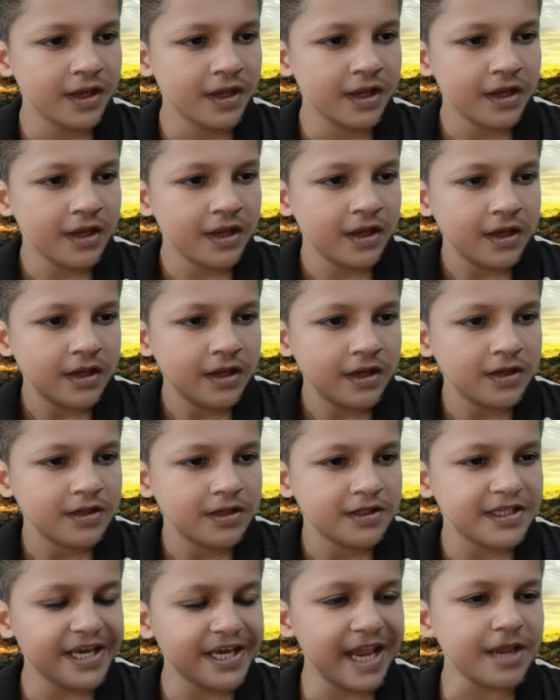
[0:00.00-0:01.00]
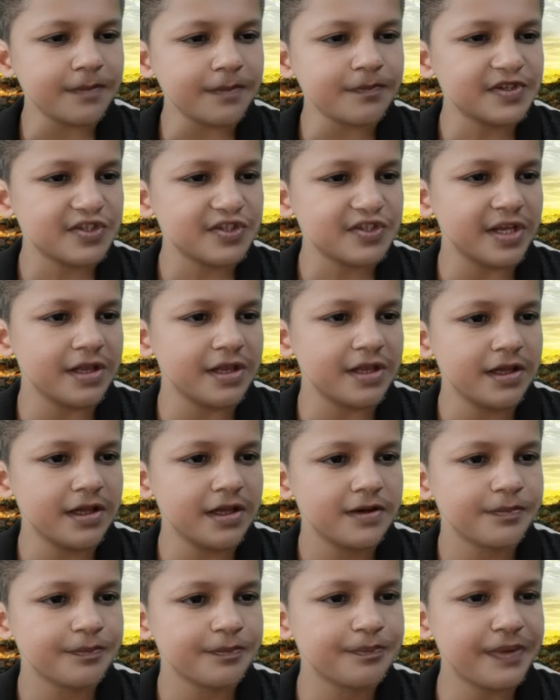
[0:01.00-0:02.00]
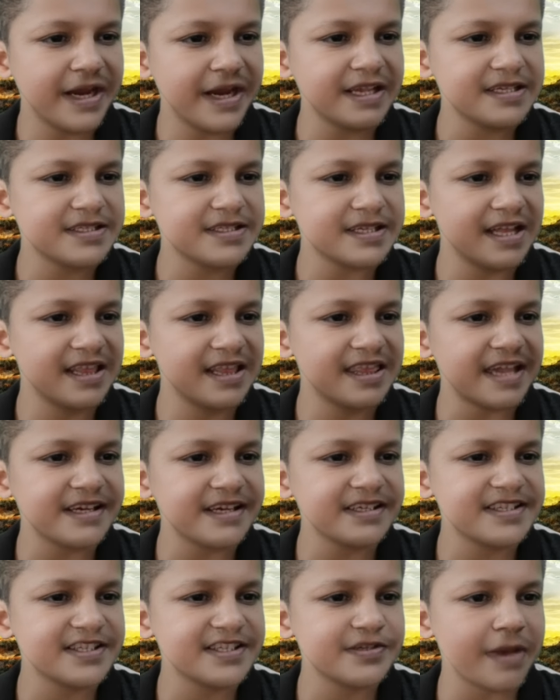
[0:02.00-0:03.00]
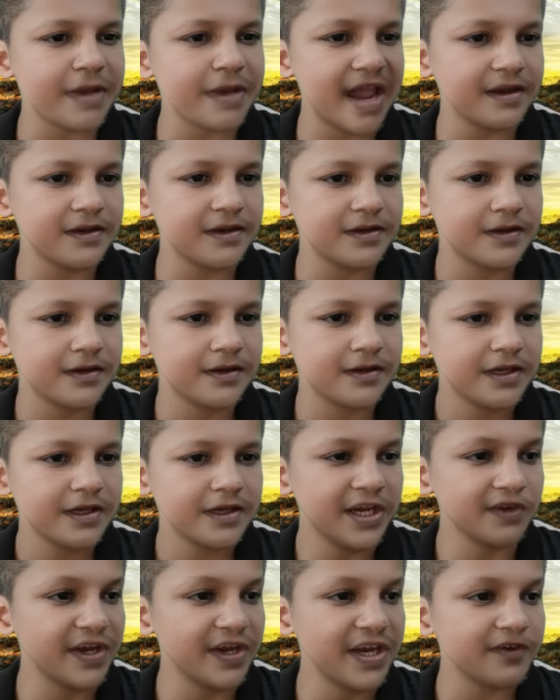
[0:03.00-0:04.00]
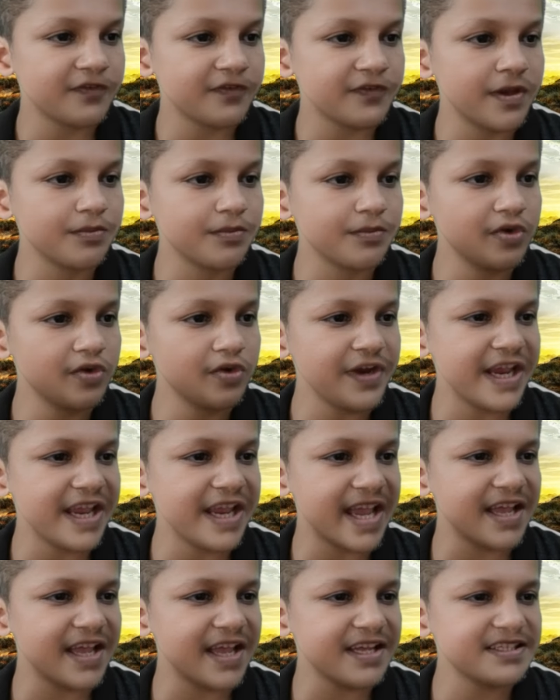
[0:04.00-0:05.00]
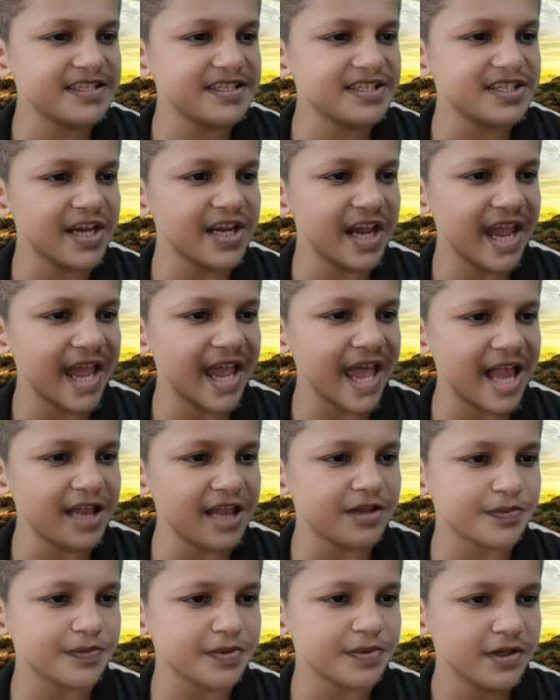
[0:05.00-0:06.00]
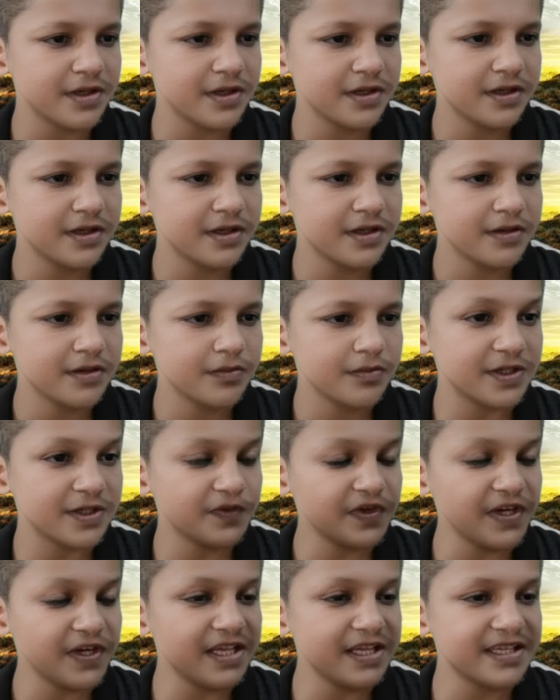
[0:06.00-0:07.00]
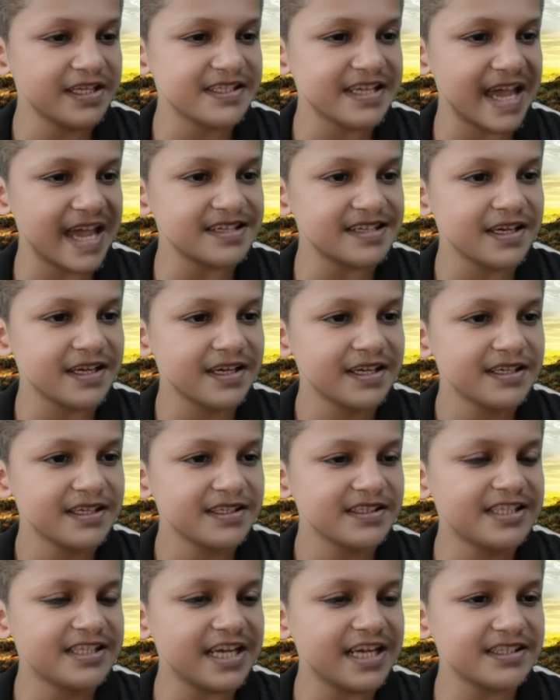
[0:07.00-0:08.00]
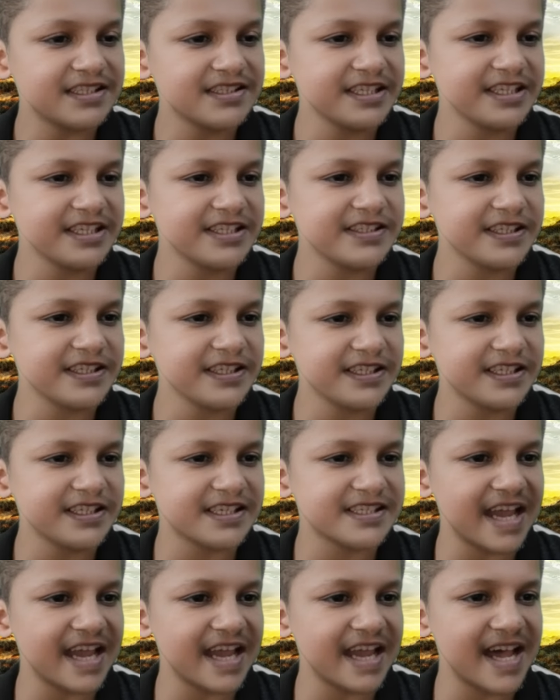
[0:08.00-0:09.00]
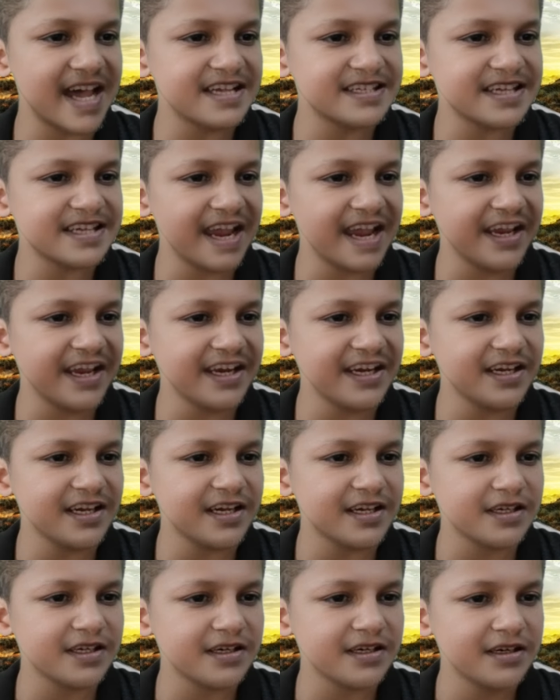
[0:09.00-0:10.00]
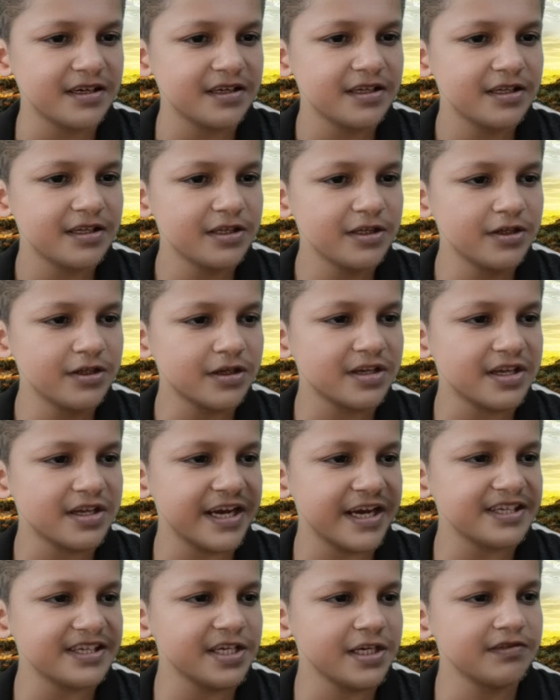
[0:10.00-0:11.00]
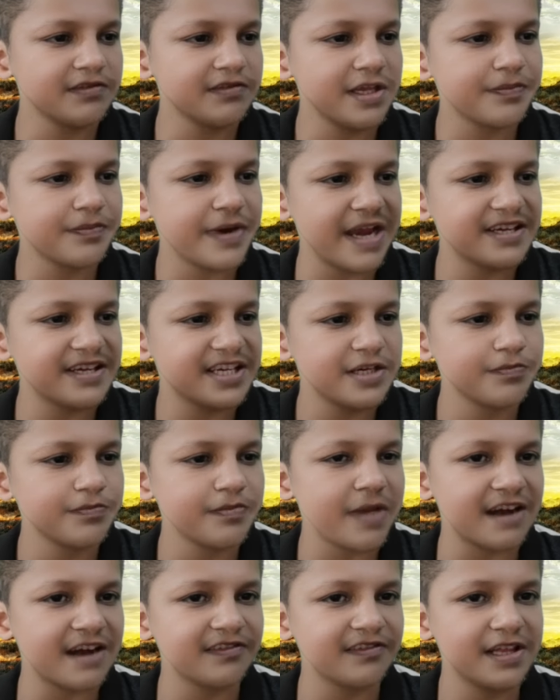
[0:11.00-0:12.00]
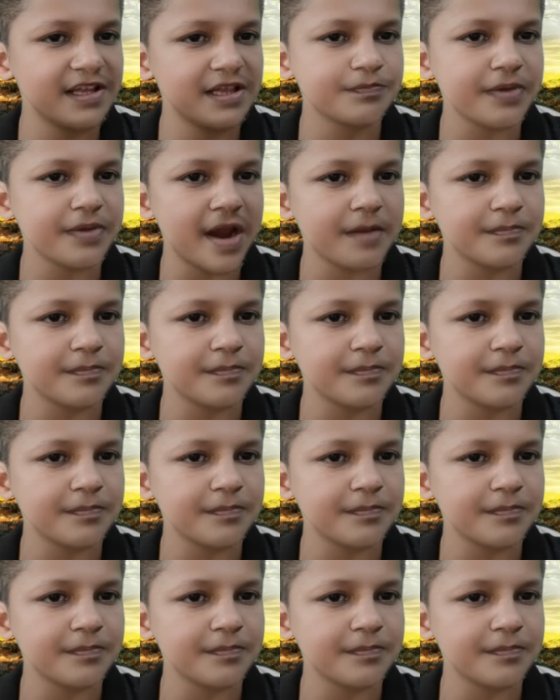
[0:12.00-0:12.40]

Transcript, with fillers: The name still brings a light smile, even if the movie can't help but feels as deadly serious as any other lucratively branded Marvel property.